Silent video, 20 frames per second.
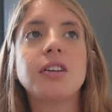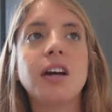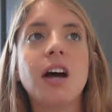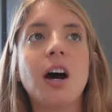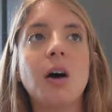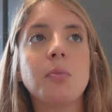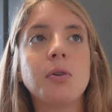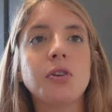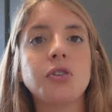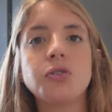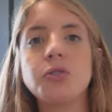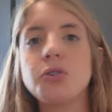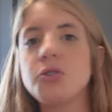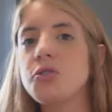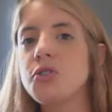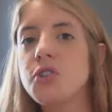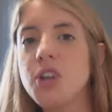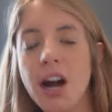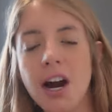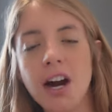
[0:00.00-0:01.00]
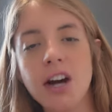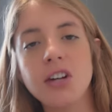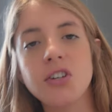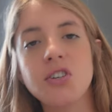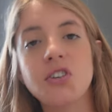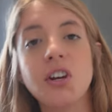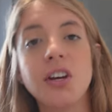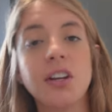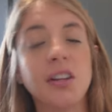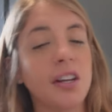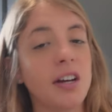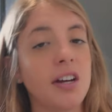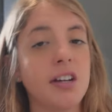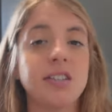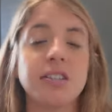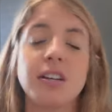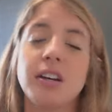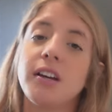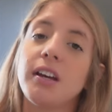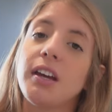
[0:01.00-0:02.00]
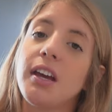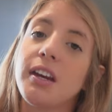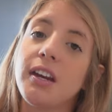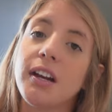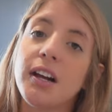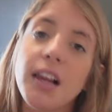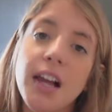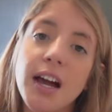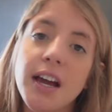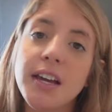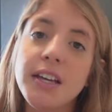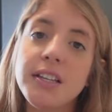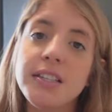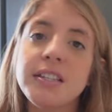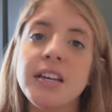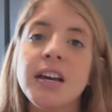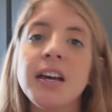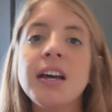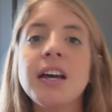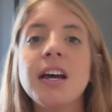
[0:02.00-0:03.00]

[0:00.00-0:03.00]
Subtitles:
How much do you charge? And then I started getting clients.